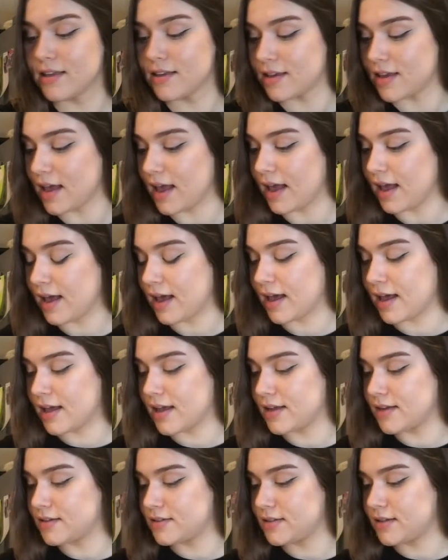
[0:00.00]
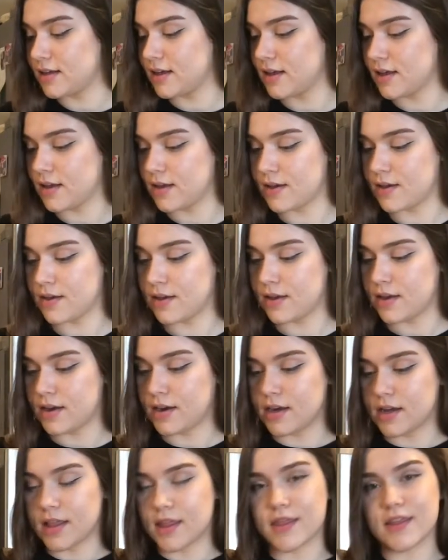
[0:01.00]
And
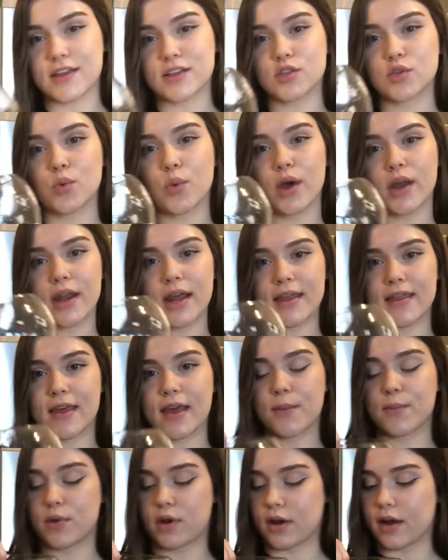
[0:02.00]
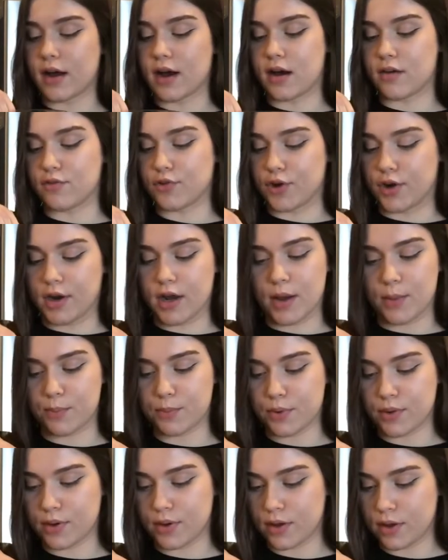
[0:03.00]
this one, I think I'm gonna cover it
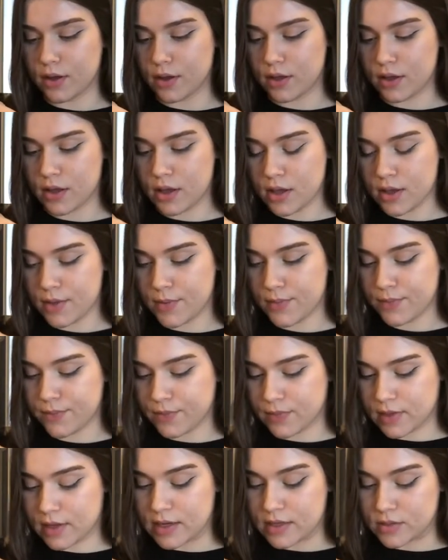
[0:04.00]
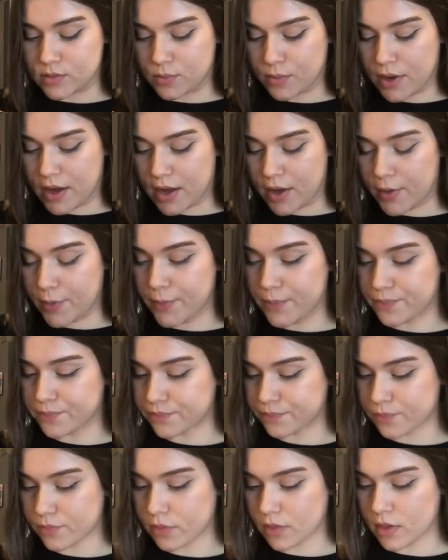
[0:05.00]
up as well
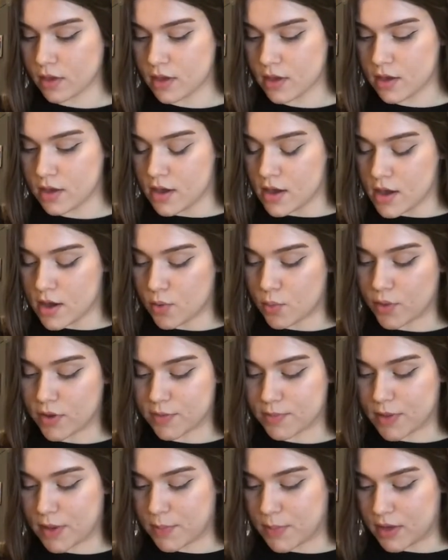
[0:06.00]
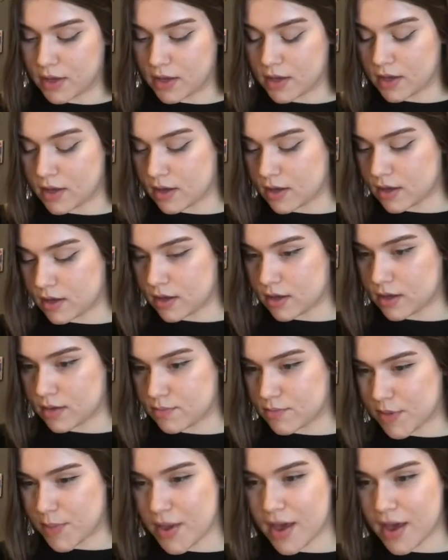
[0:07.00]
with maybe I